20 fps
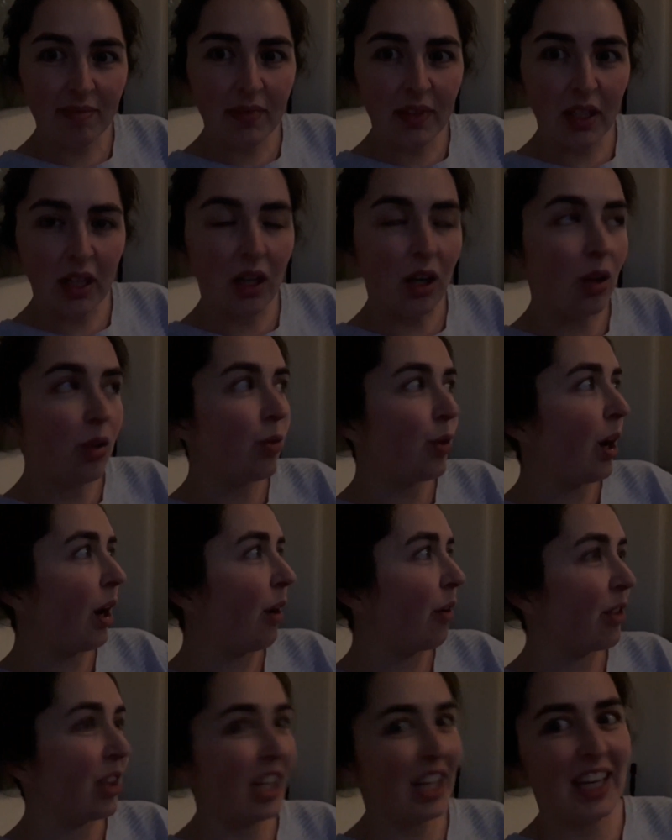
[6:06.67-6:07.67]
Oh wow,
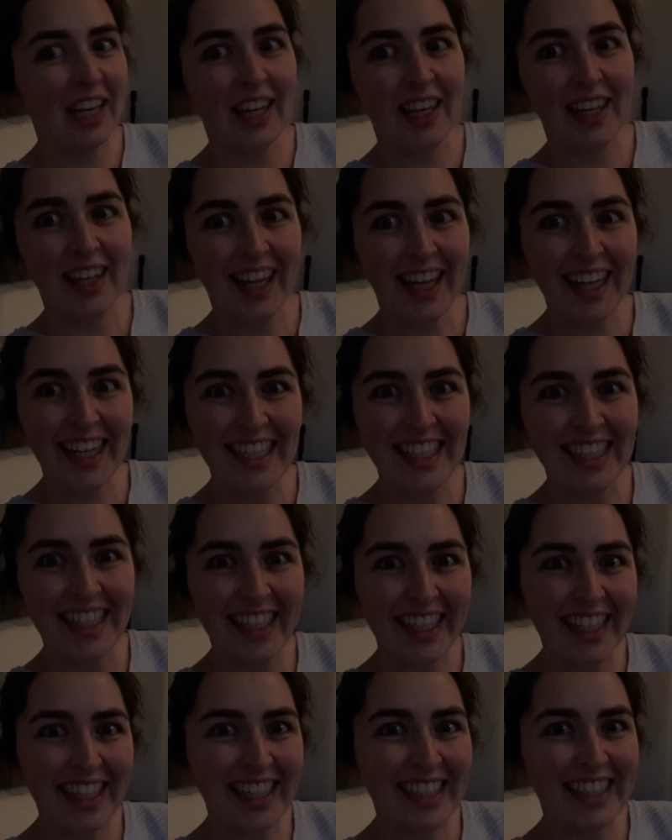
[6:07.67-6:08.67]
the
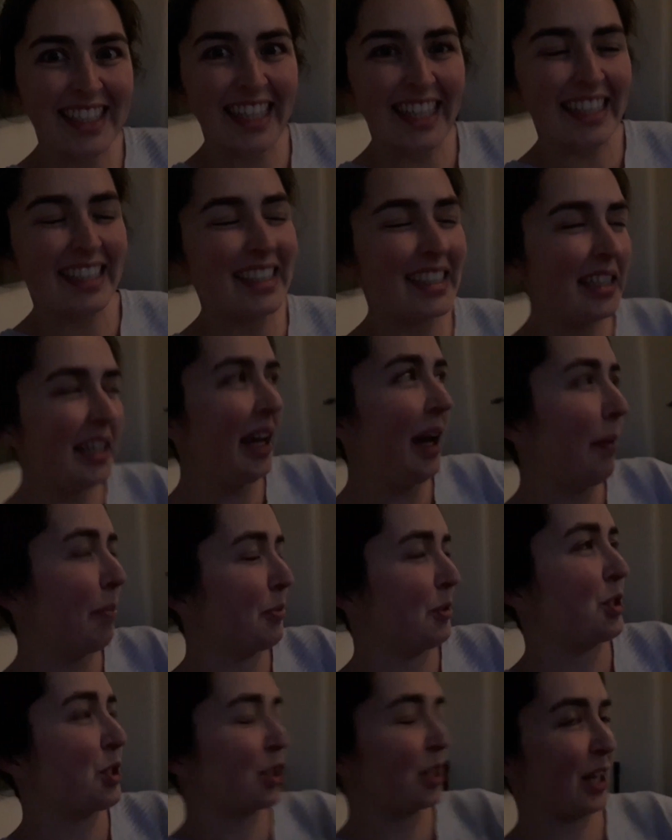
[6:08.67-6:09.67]
lighting is
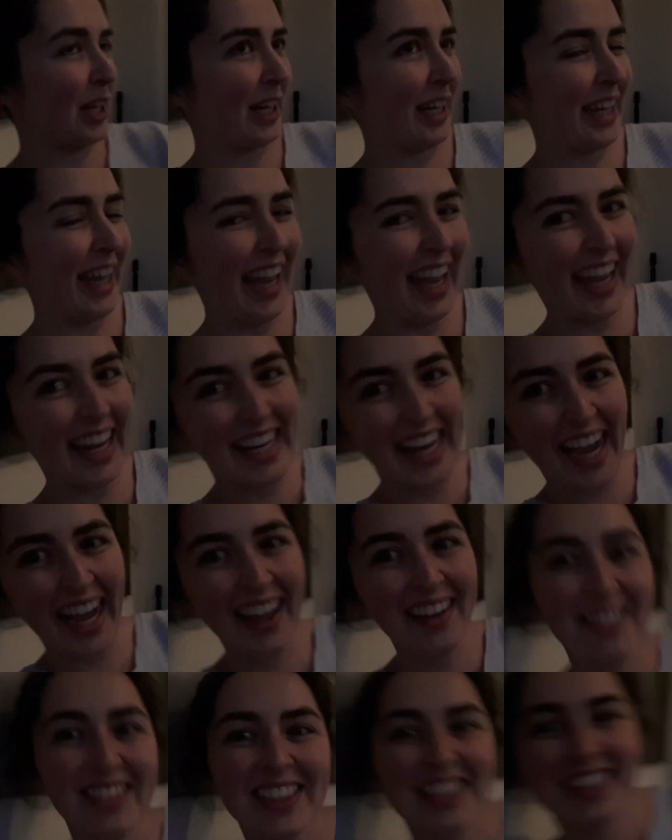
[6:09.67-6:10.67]
exceptional again, I
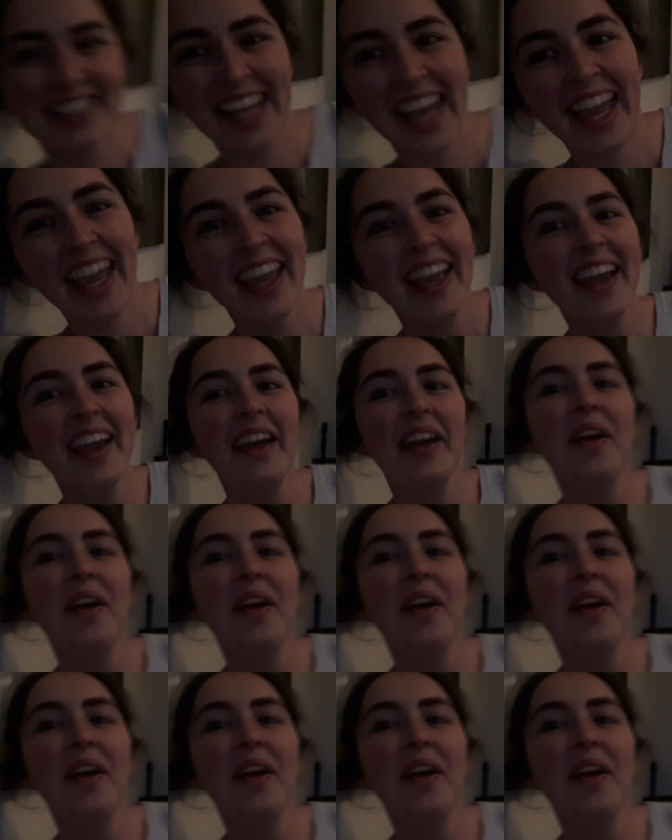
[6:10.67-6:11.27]
have to say.